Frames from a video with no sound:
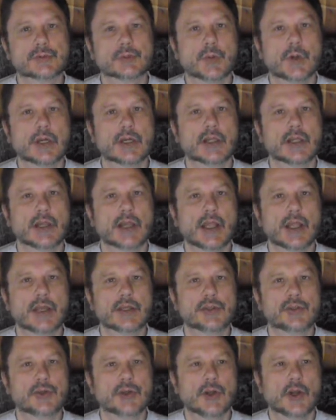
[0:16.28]
want to
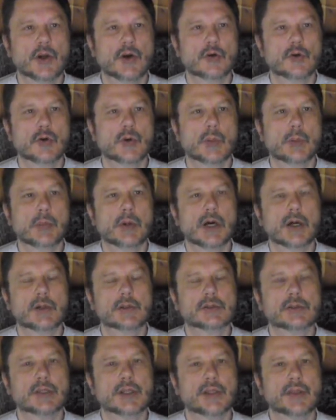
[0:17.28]
let you know
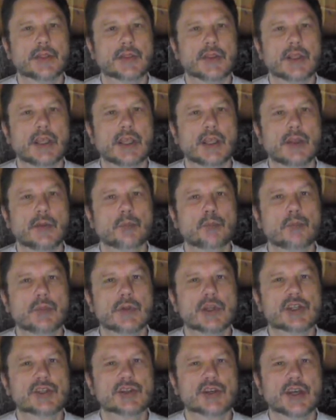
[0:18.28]
about the
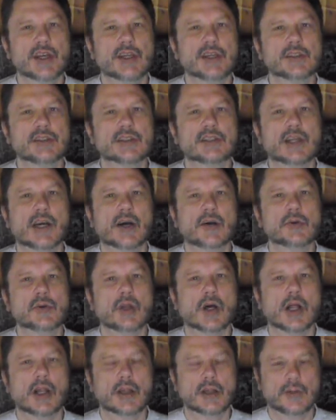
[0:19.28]
Michigan
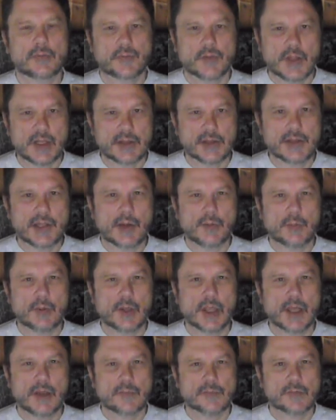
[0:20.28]
Townhall event that we
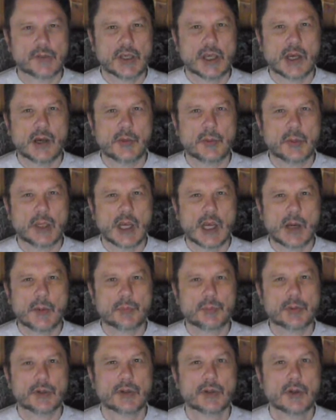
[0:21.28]
have coming up
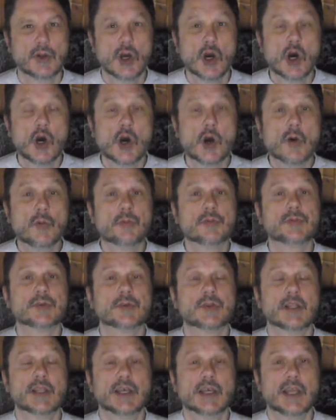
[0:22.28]

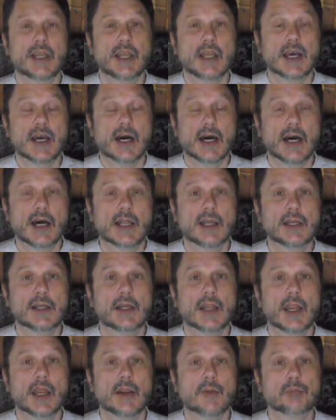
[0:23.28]
hopefully on
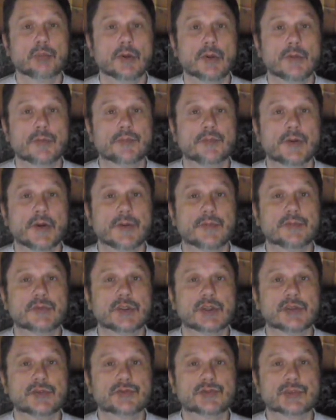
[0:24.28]
April 5th.
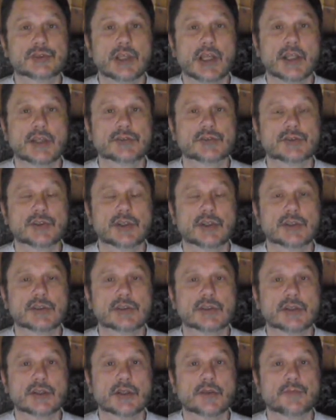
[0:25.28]
It's
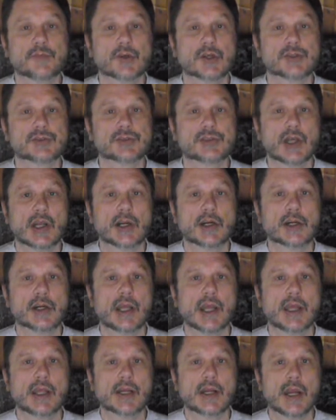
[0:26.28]
the first
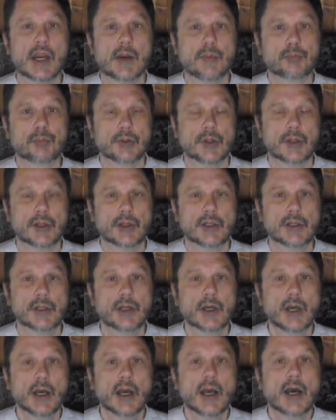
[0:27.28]
Saturday in April
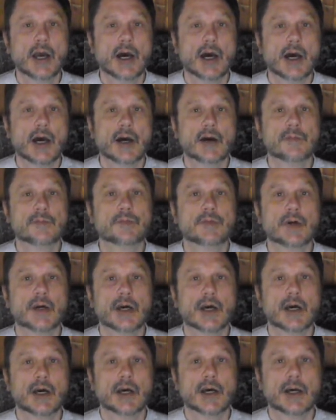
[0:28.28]
of
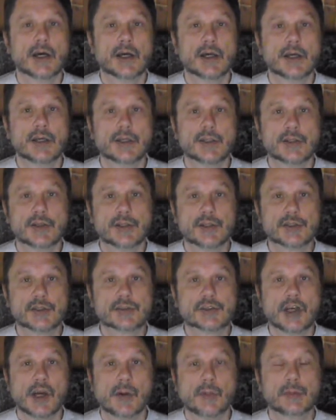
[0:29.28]

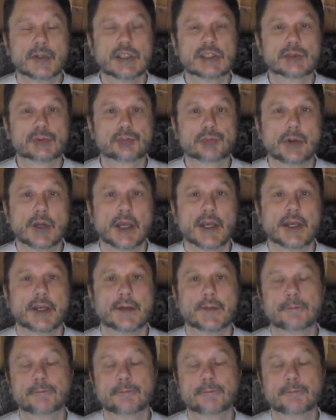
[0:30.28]
this coming spring.